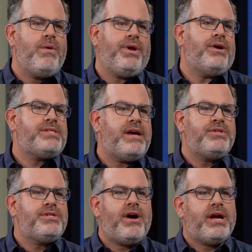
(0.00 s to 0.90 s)
We also have
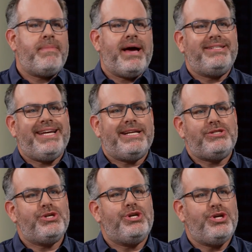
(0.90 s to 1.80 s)
to talk about data
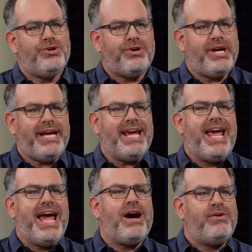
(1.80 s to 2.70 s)
security.
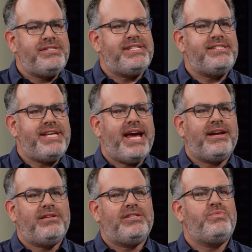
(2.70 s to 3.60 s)
How is this
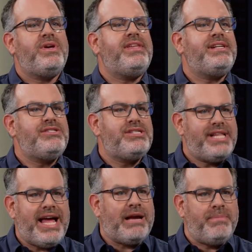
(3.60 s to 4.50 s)
handled within
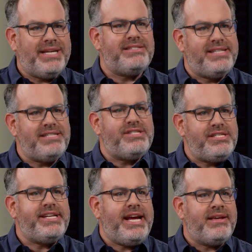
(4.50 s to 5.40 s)
Slack? Because this
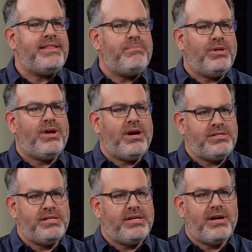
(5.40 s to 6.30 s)
is data that
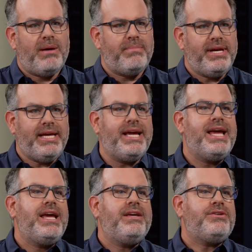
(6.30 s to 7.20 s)
belongs to the company.
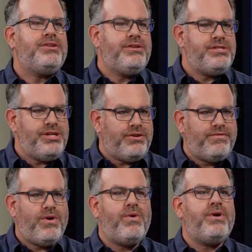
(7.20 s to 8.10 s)
You're using your
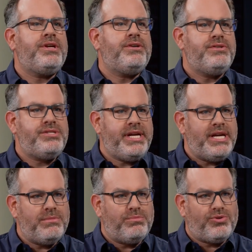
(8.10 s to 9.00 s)
phone, you're using
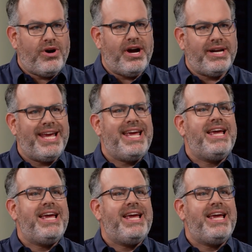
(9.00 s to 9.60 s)
it abroad.